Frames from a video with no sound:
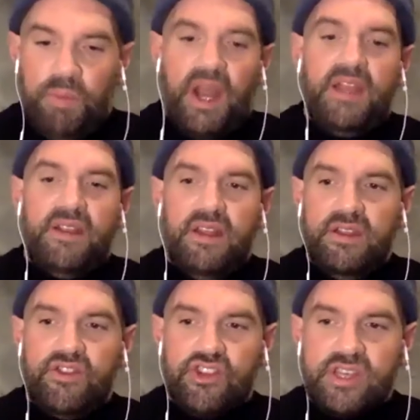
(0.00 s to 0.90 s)
but i
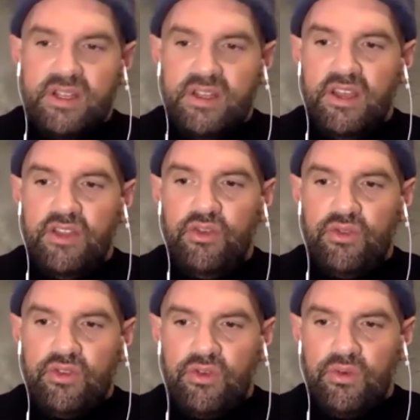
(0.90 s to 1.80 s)
did just
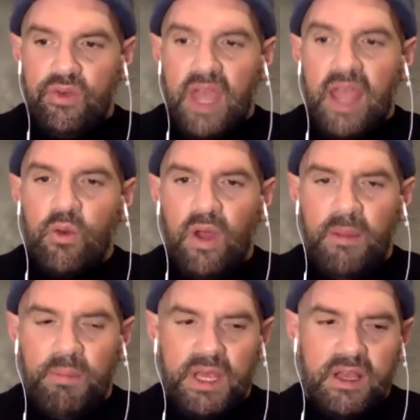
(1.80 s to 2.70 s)
continue to gain
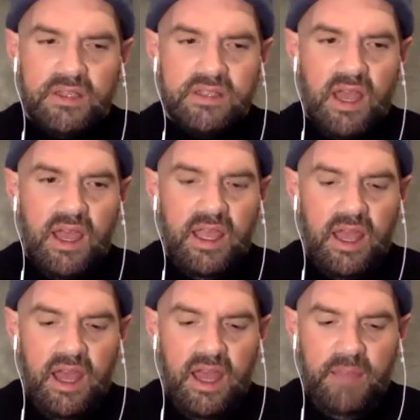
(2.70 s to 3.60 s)
weight because i
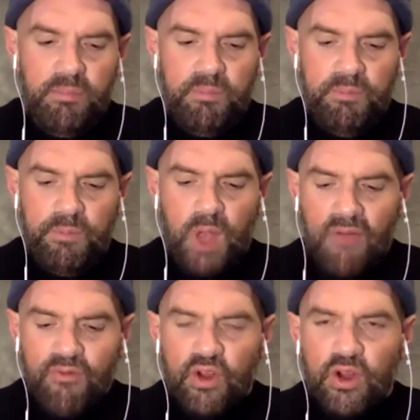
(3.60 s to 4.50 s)
i
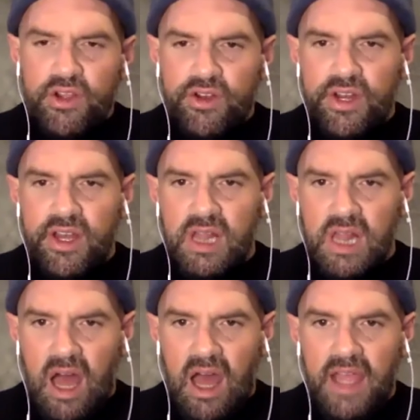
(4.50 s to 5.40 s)
got very good at
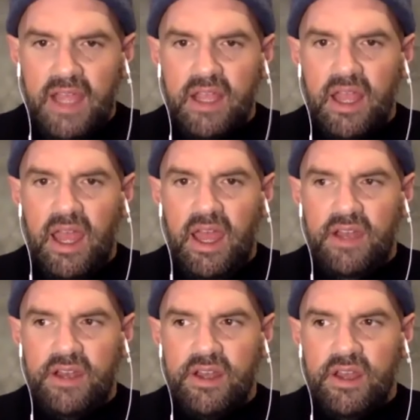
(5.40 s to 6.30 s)
lying
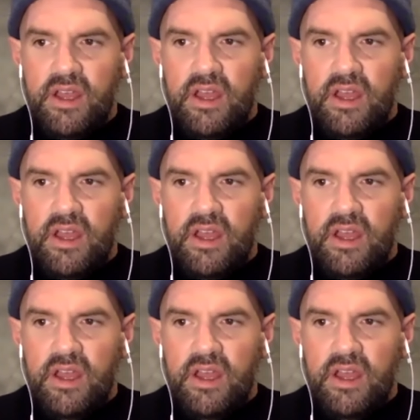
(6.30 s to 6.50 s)
and